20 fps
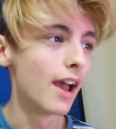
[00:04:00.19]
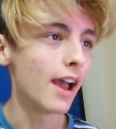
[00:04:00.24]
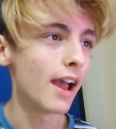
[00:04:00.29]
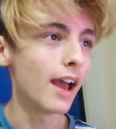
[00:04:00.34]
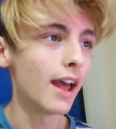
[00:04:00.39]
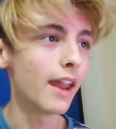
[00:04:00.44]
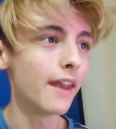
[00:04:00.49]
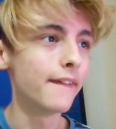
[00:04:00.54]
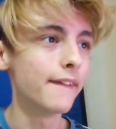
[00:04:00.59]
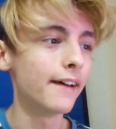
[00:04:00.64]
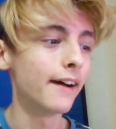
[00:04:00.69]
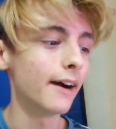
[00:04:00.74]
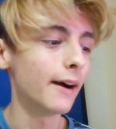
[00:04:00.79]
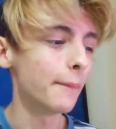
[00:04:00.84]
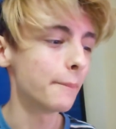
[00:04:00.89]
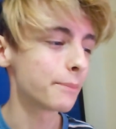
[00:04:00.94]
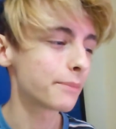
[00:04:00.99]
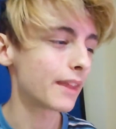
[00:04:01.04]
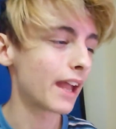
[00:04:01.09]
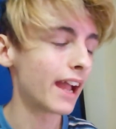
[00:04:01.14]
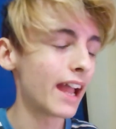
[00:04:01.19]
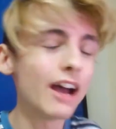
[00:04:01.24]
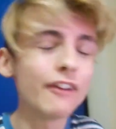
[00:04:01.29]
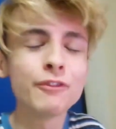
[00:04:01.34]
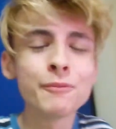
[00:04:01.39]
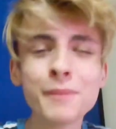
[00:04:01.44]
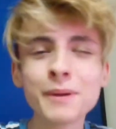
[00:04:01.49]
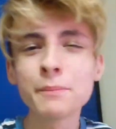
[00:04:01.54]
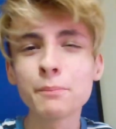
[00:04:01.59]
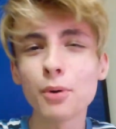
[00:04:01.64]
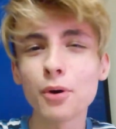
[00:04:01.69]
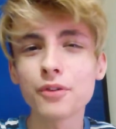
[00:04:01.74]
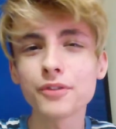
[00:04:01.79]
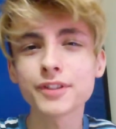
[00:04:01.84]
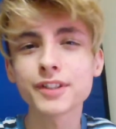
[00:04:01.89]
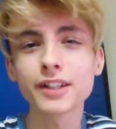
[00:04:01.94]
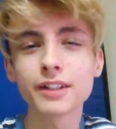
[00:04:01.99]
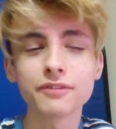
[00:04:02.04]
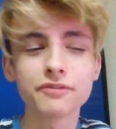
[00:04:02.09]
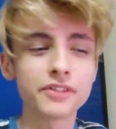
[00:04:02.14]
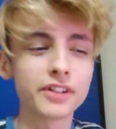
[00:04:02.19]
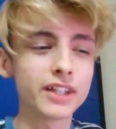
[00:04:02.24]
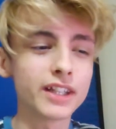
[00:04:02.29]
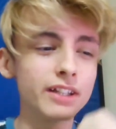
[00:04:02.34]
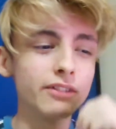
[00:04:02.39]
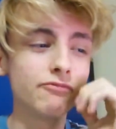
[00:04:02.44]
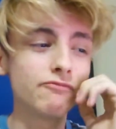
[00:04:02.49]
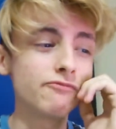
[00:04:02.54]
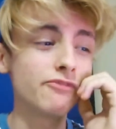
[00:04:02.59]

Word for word: And I haven't been posting really